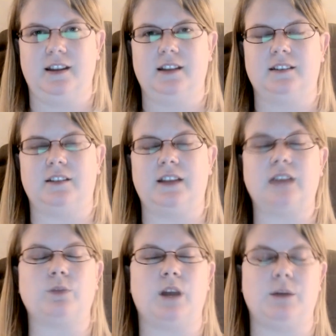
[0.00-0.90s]
So
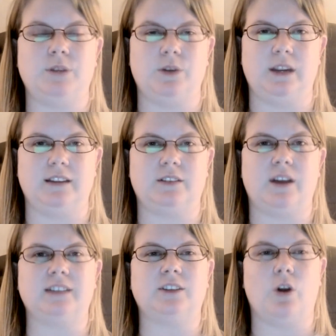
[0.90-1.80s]
that's what I'm doing. So
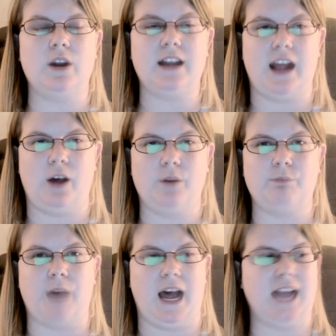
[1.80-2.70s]
I started
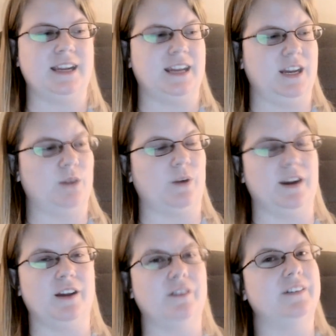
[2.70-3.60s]
out by getting
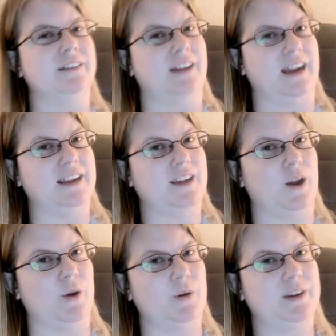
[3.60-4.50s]
rid of Diet
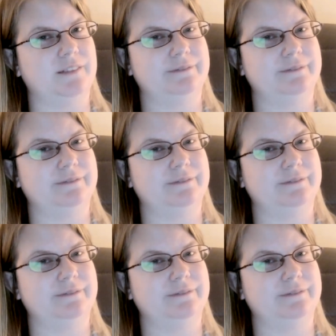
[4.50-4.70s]
Coke,